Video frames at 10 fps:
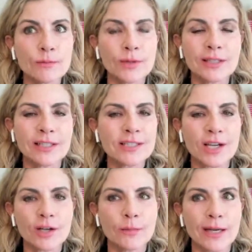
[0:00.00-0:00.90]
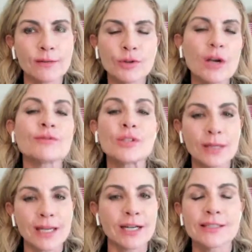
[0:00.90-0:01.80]
But let's talk about if you have too
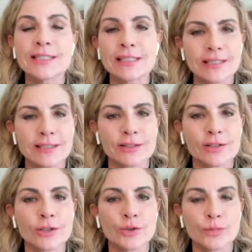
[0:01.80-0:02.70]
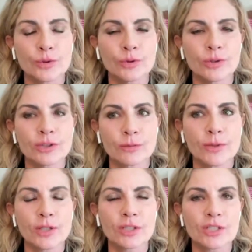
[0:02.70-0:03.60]
many ideas as an entrepreneur, as a
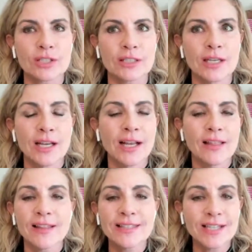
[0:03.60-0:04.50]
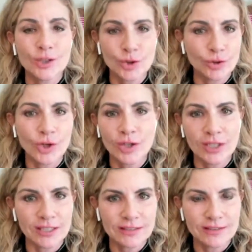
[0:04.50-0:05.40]
person, that does you no
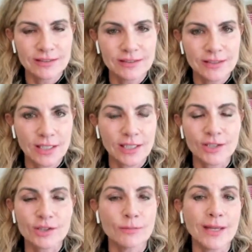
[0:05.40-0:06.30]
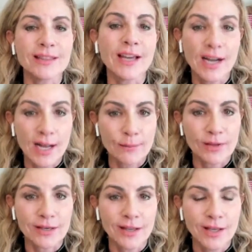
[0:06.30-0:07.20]
good unless you make that
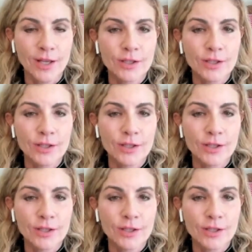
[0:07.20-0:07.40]
happen.